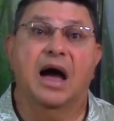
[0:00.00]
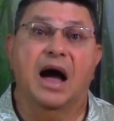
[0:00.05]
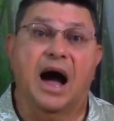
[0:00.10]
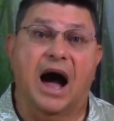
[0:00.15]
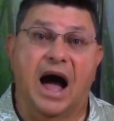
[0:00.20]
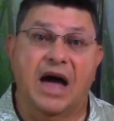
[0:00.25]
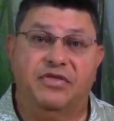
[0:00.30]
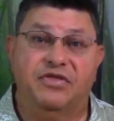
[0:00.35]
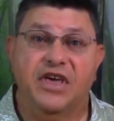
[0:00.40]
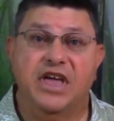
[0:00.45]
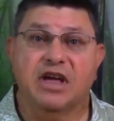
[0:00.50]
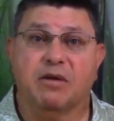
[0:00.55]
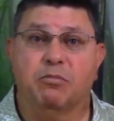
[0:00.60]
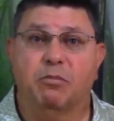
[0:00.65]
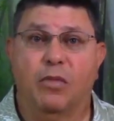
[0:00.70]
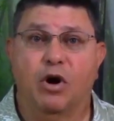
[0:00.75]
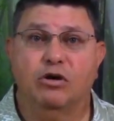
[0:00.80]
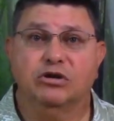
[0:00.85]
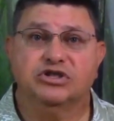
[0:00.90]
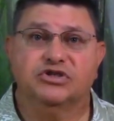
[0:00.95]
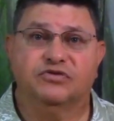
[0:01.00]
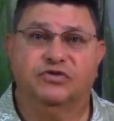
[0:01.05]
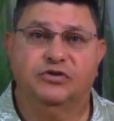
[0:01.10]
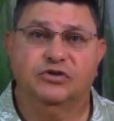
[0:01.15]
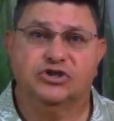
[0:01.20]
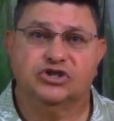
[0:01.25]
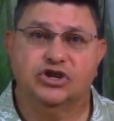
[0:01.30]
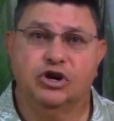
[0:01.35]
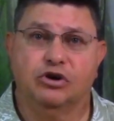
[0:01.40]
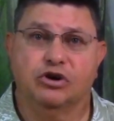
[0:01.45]
I think most
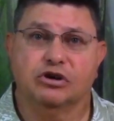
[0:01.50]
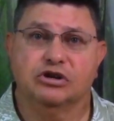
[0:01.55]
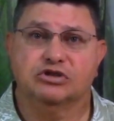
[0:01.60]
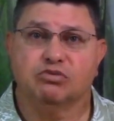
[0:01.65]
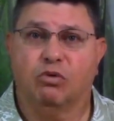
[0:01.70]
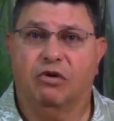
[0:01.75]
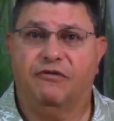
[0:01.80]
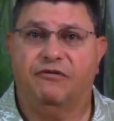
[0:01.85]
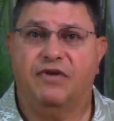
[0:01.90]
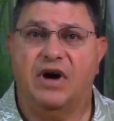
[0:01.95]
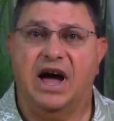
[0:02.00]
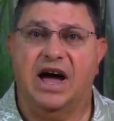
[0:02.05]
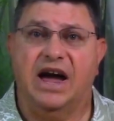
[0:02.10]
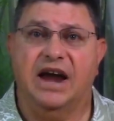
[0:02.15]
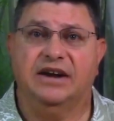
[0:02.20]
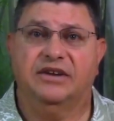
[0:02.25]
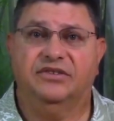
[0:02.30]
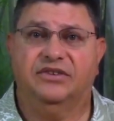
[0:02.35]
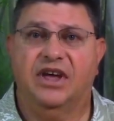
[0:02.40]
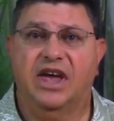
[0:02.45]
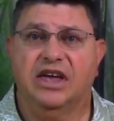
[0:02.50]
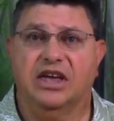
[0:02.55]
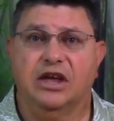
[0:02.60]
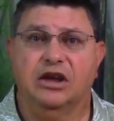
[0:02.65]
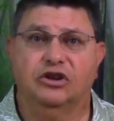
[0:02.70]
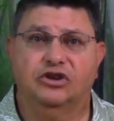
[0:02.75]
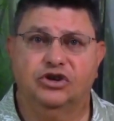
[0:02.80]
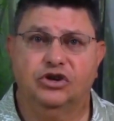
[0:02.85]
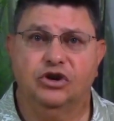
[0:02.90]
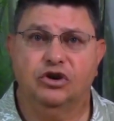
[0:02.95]
shooters will find
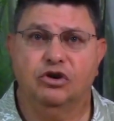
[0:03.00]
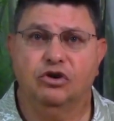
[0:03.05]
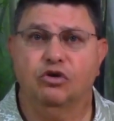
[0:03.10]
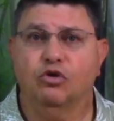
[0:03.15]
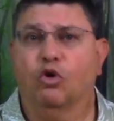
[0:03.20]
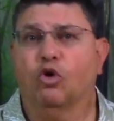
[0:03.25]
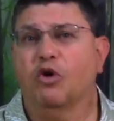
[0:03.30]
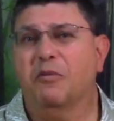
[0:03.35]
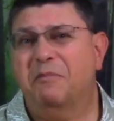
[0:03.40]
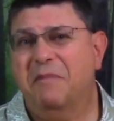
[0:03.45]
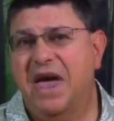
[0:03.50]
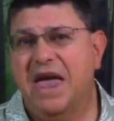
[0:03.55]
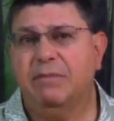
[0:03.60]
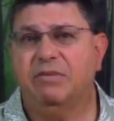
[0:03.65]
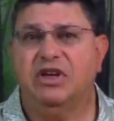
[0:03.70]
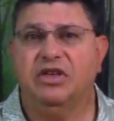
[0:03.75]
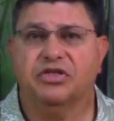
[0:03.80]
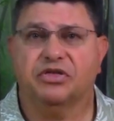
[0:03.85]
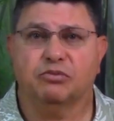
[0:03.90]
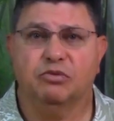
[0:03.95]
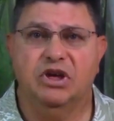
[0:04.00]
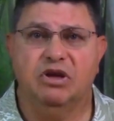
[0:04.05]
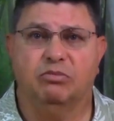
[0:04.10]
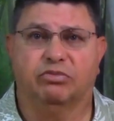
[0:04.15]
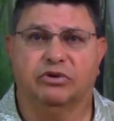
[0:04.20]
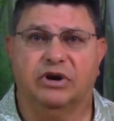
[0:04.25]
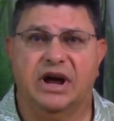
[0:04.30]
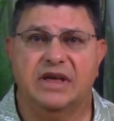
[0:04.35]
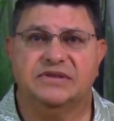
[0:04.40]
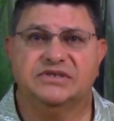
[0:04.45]
taking 2 or maybe 3
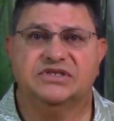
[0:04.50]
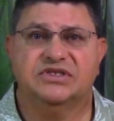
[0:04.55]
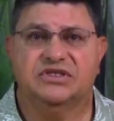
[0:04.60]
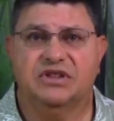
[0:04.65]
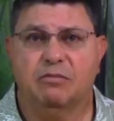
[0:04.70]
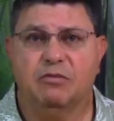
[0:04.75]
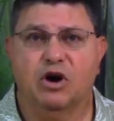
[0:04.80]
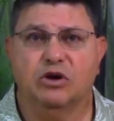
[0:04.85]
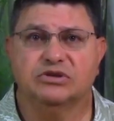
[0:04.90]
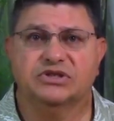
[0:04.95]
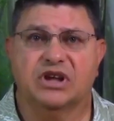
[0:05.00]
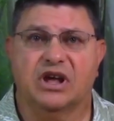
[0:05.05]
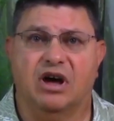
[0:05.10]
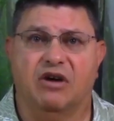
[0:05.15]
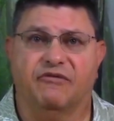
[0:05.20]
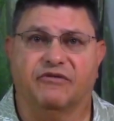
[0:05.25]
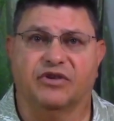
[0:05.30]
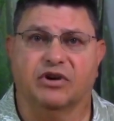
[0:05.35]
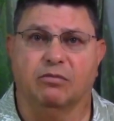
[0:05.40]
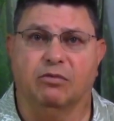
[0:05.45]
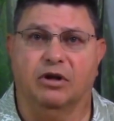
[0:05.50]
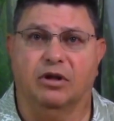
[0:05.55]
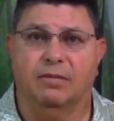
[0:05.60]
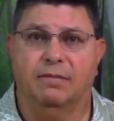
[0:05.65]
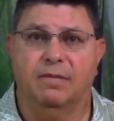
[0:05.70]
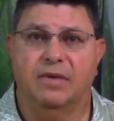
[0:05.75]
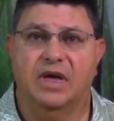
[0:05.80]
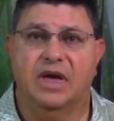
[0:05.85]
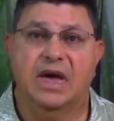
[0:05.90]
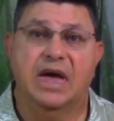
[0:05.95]
breaths the most comfortable.